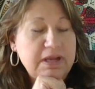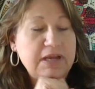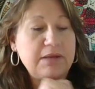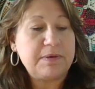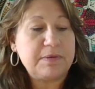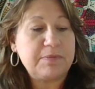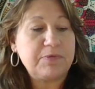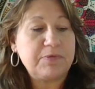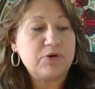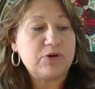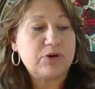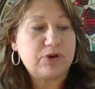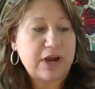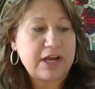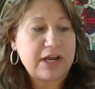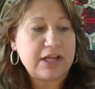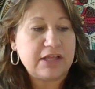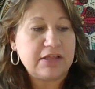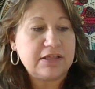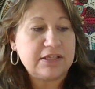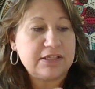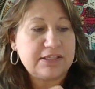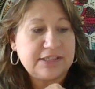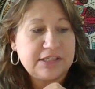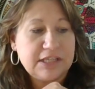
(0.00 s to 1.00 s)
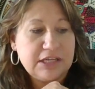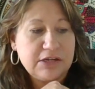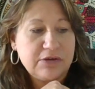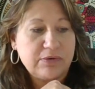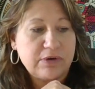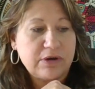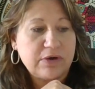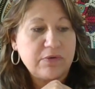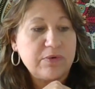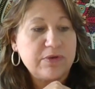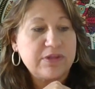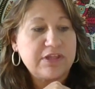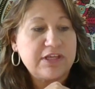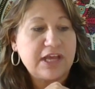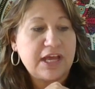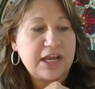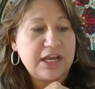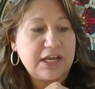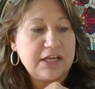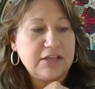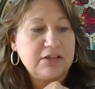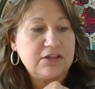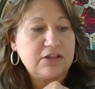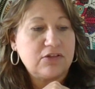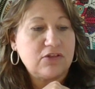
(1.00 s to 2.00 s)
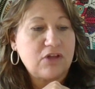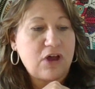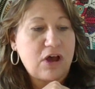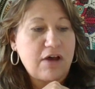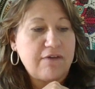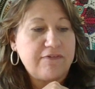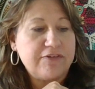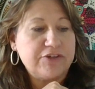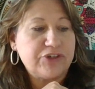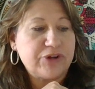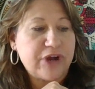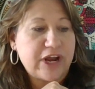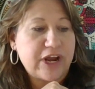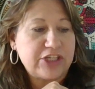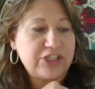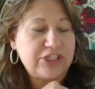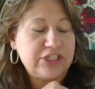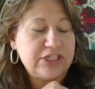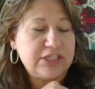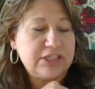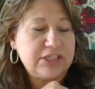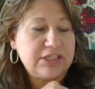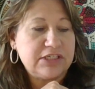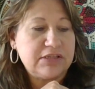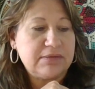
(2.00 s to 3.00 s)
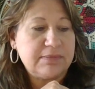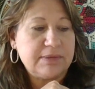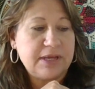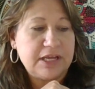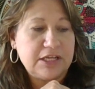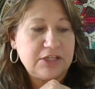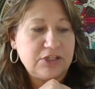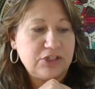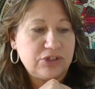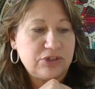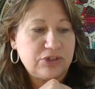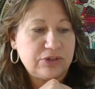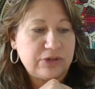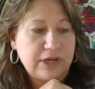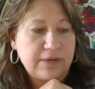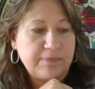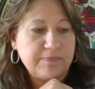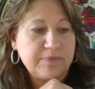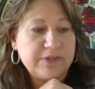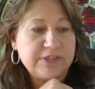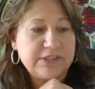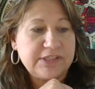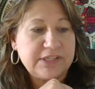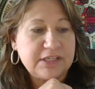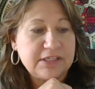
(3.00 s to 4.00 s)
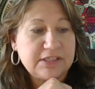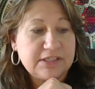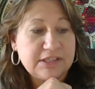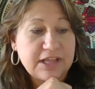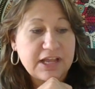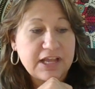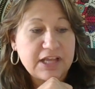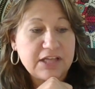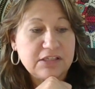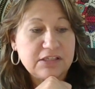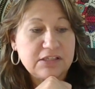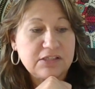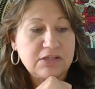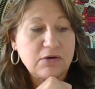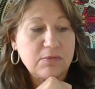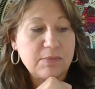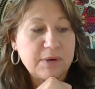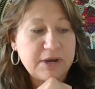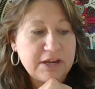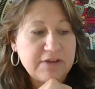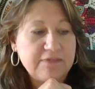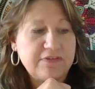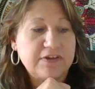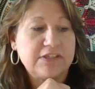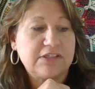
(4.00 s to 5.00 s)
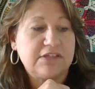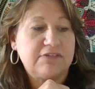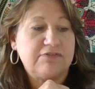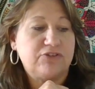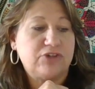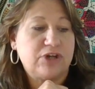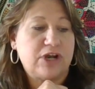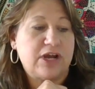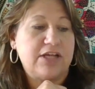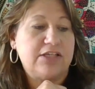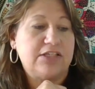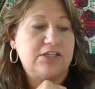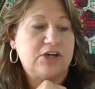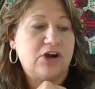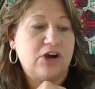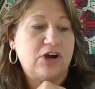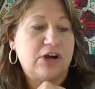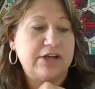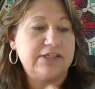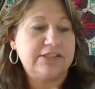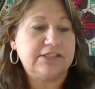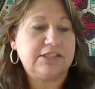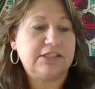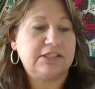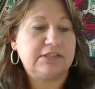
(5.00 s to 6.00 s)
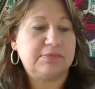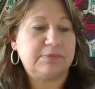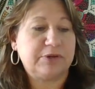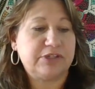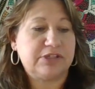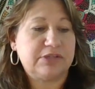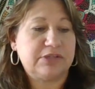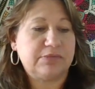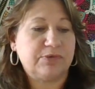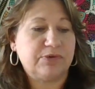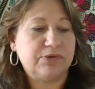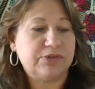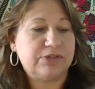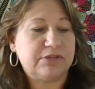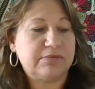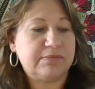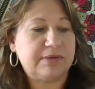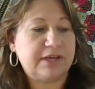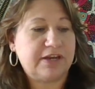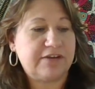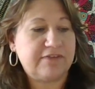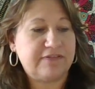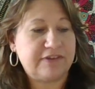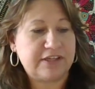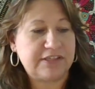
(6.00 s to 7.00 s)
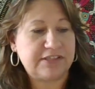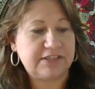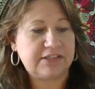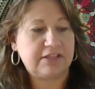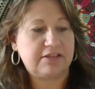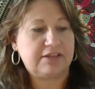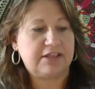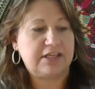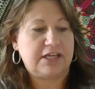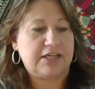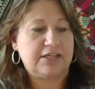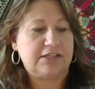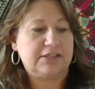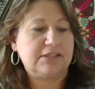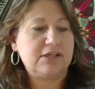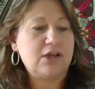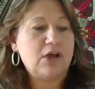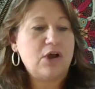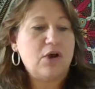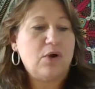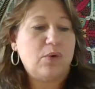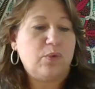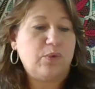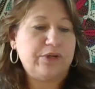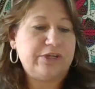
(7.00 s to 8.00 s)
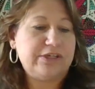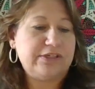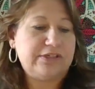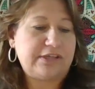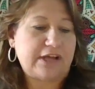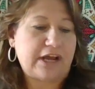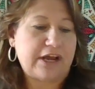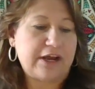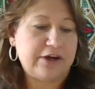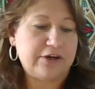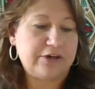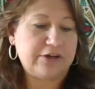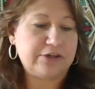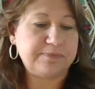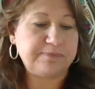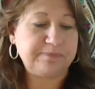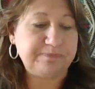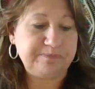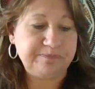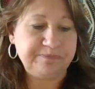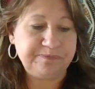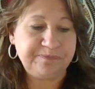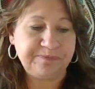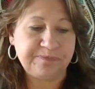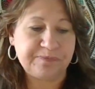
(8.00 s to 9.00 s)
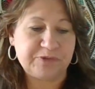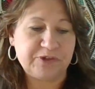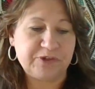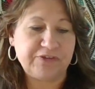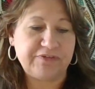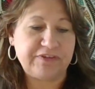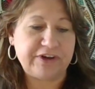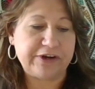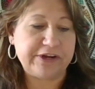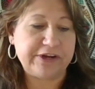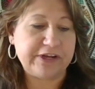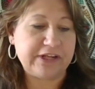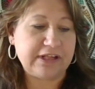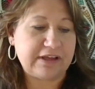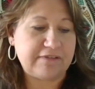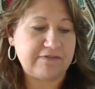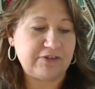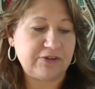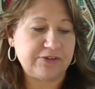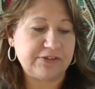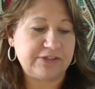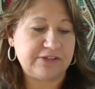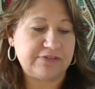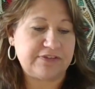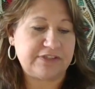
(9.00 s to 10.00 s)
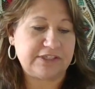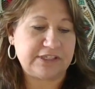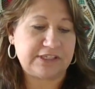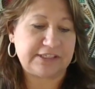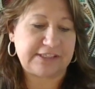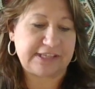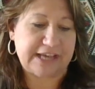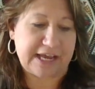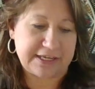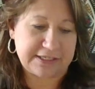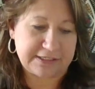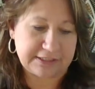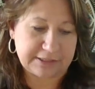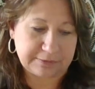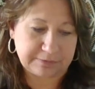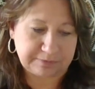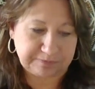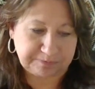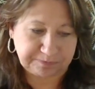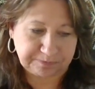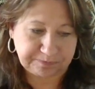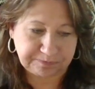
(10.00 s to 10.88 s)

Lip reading: people credit The Secret with getting the law of attraction into the mainstream. Since then, so many of us have tried to harness its principles to manifest the things we desire to varying levels of success.